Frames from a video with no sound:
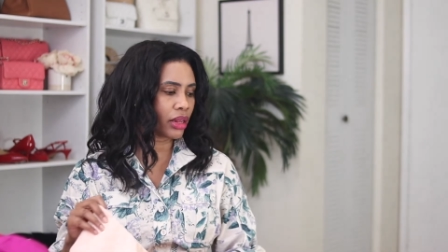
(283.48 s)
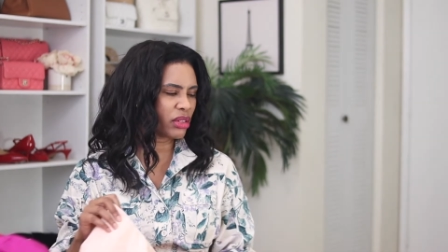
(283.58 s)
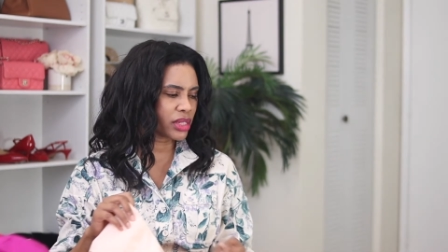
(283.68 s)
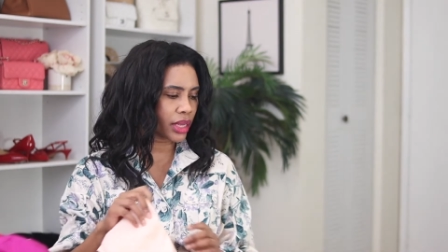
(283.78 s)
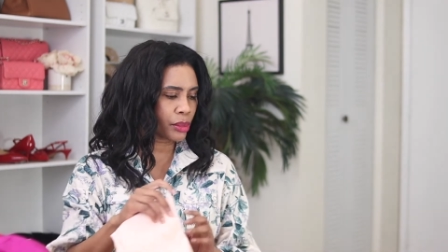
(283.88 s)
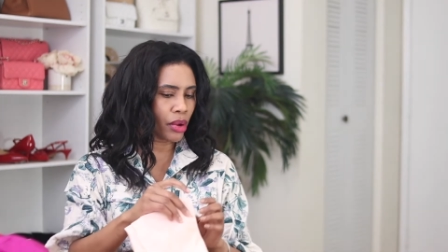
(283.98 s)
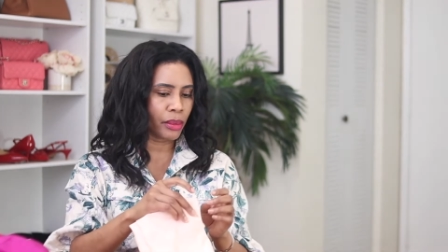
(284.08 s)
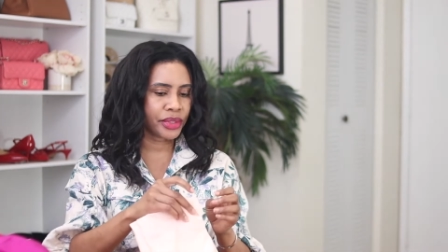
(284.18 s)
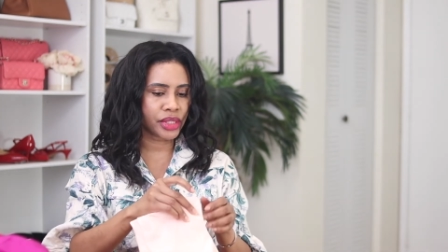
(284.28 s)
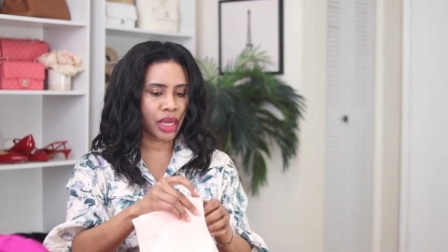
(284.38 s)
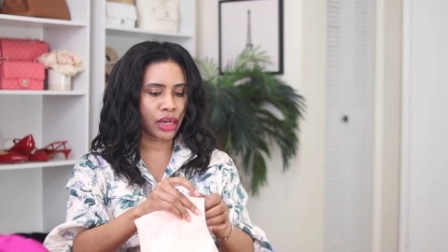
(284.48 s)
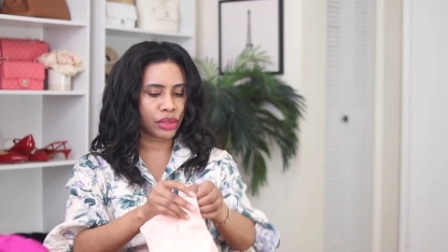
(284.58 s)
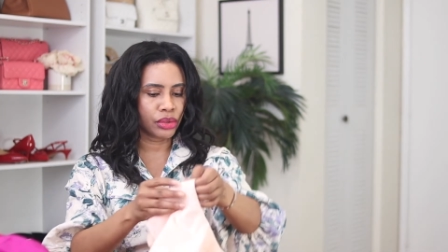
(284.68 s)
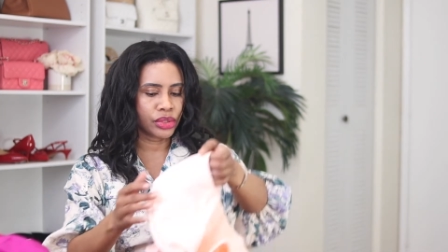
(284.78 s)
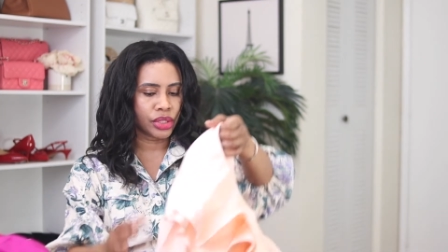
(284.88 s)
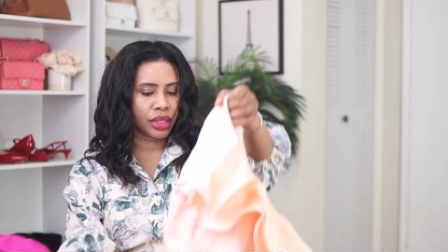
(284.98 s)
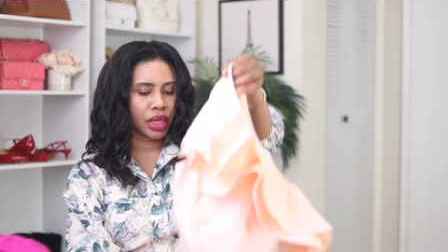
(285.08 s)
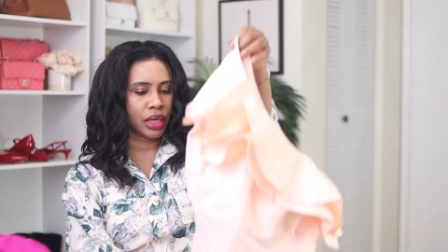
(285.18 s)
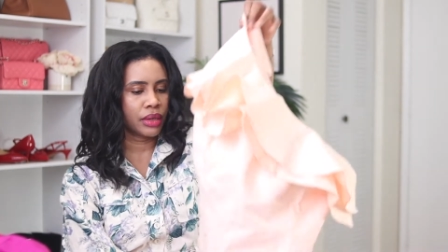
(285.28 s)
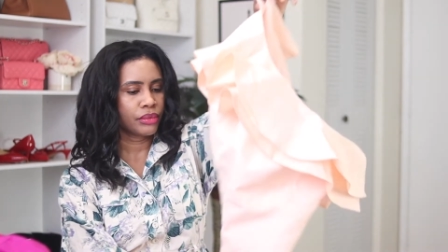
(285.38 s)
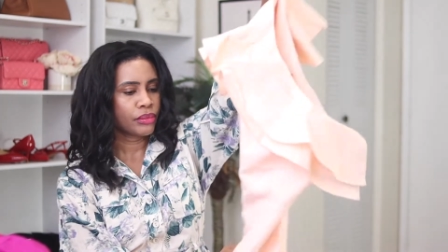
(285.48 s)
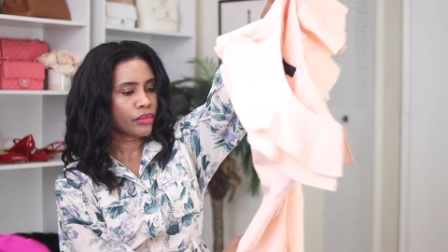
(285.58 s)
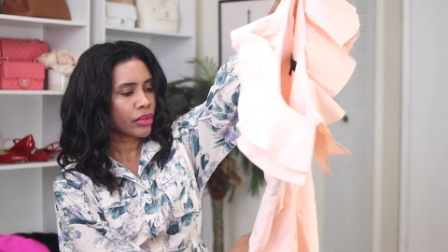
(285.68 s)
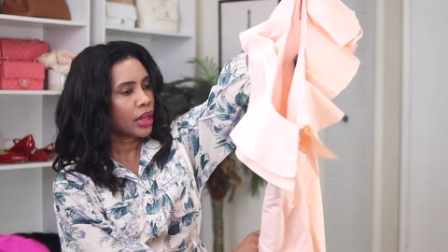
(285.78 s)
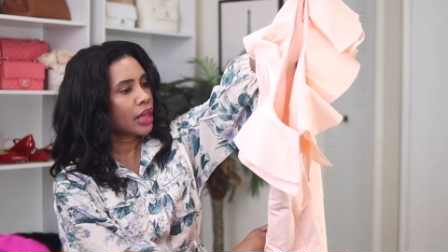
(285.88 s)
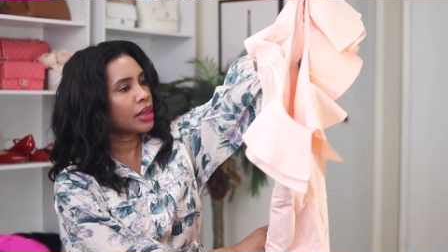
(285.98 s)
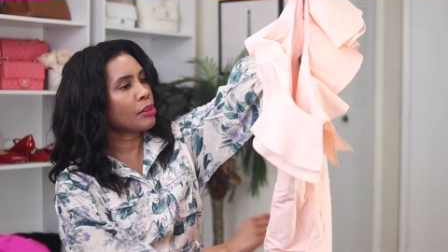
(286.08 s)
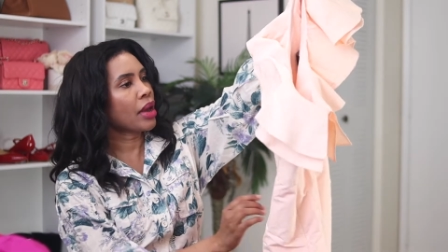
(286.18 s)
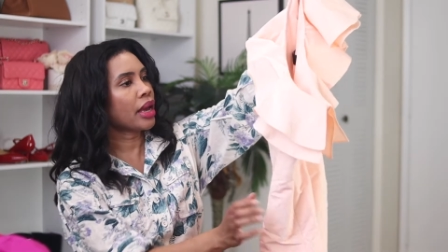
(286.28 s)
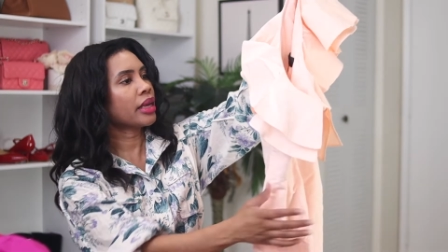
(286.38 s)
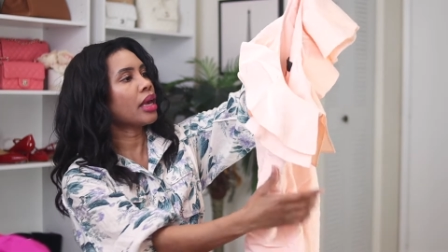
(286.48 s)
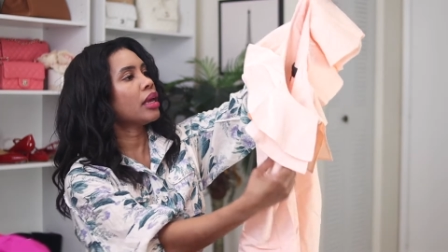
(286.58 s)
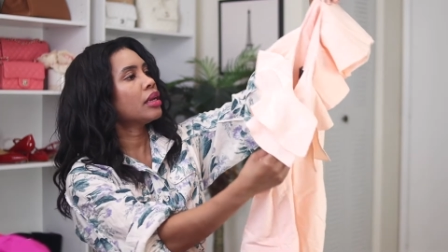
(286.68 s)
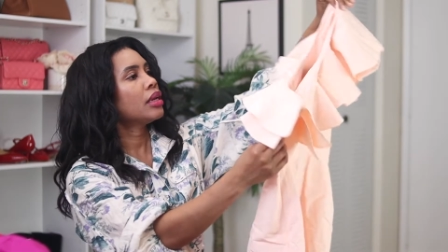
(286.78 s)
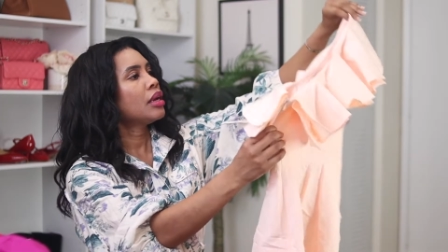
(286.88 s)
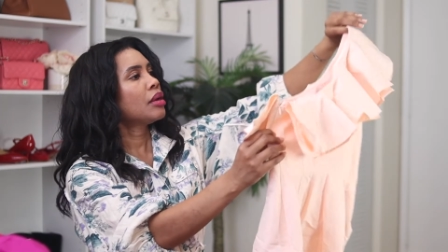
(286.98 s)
It looks like it probably just got a little dirtied in the packing.